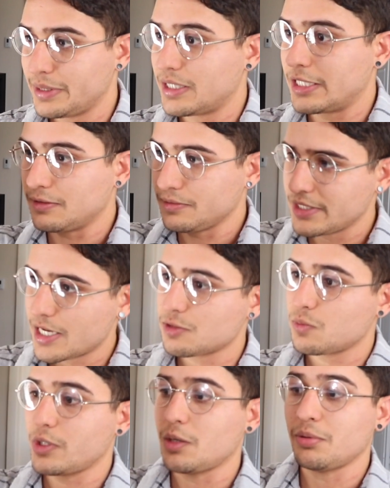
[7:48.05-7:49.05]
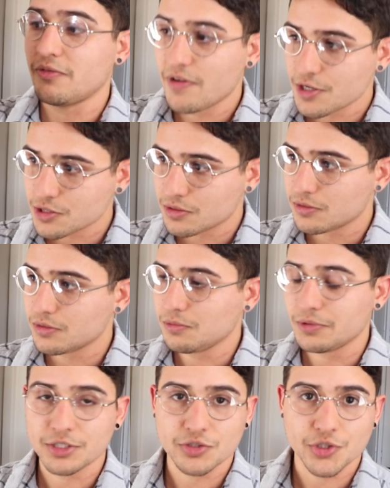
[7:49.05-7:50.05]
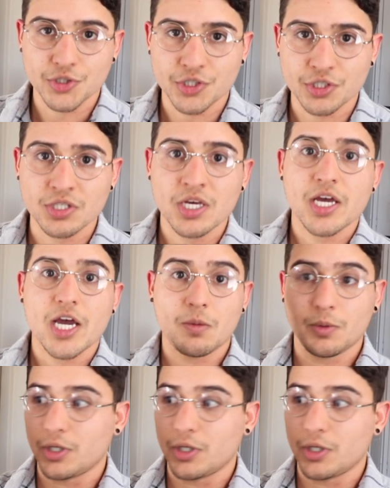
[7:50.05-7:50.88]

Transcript: You're being like, yes, we are professional researchers,